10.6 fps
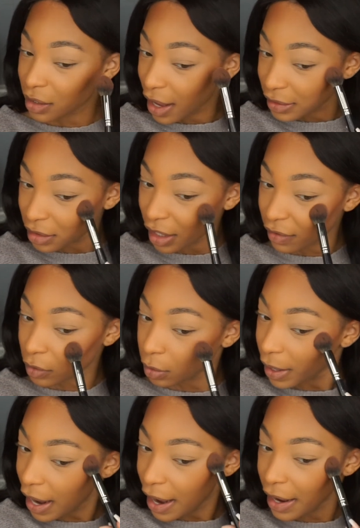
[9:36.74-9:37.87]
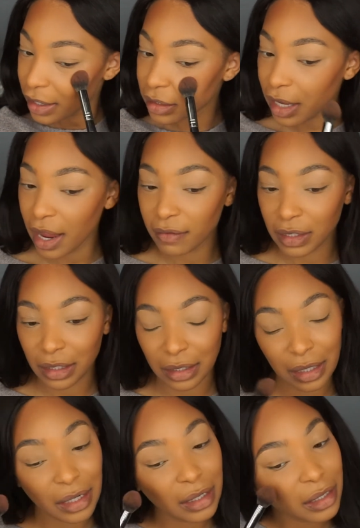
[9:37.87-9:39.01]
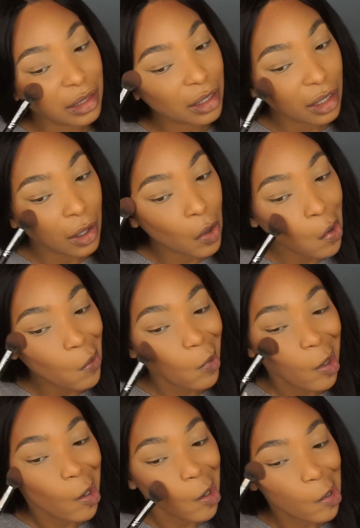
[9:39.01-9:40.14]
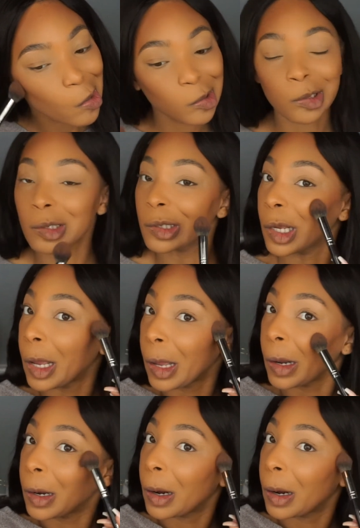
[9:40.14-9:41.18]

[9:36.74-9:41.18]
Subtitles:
I still have to do my eyes. I haven't done anything on my eyes yet.